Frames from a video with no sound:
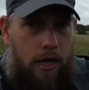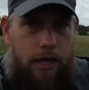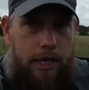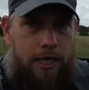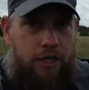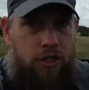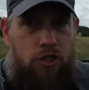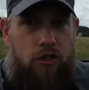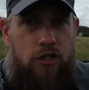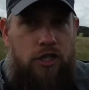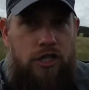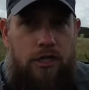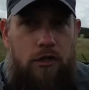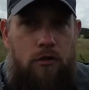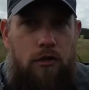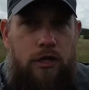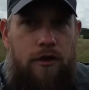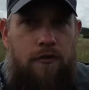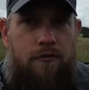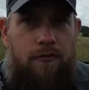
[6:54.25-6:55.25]
It should
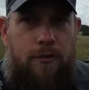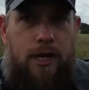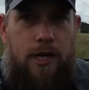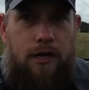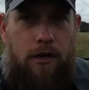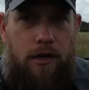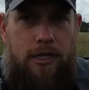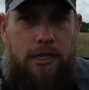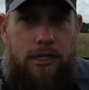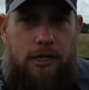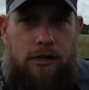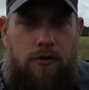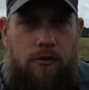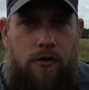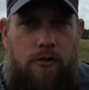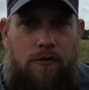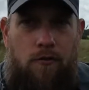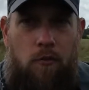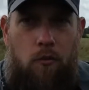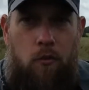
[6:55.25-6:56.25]
still give me an idea
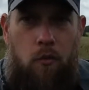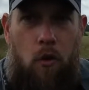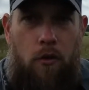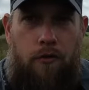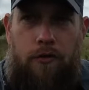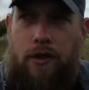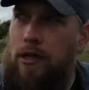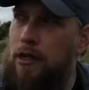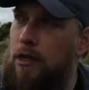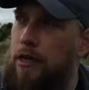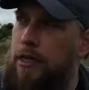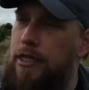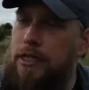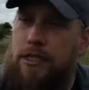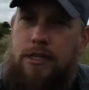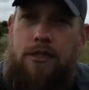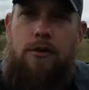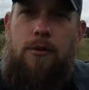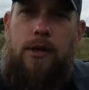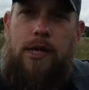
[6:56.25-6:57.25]
of what the light
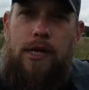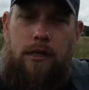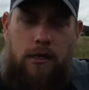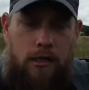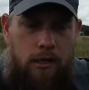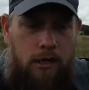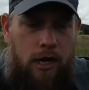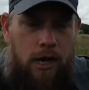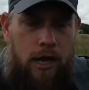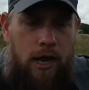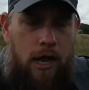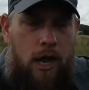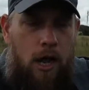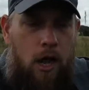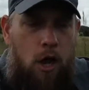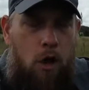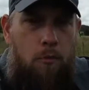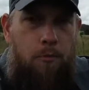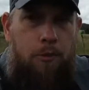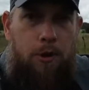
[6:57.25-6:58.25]
is doing,
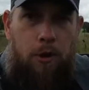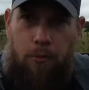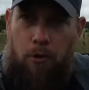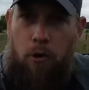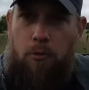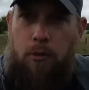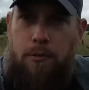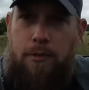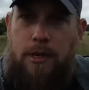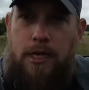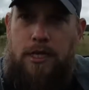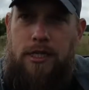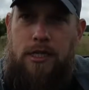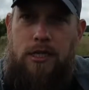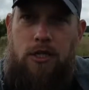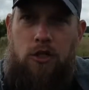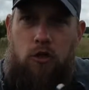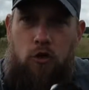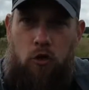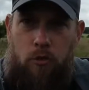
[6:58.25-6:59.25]
but the problem
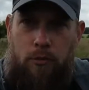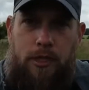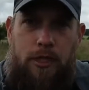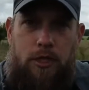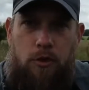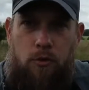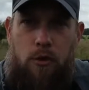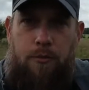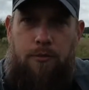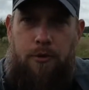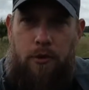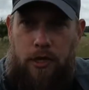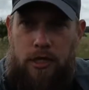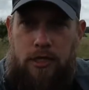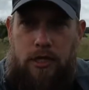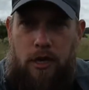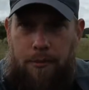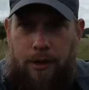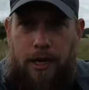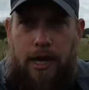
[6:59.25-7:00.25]
is normally you would put
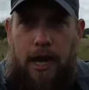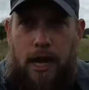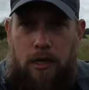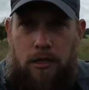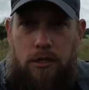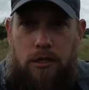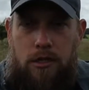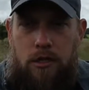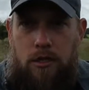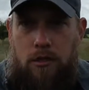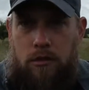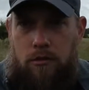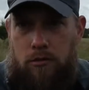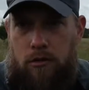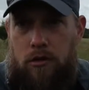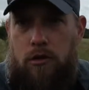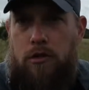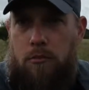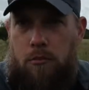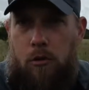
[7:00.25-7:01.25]
this up against
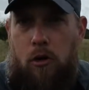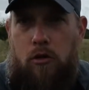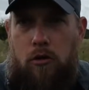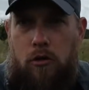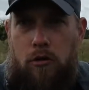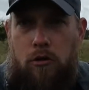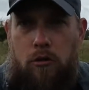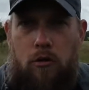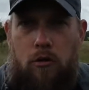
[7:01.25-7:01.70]
the model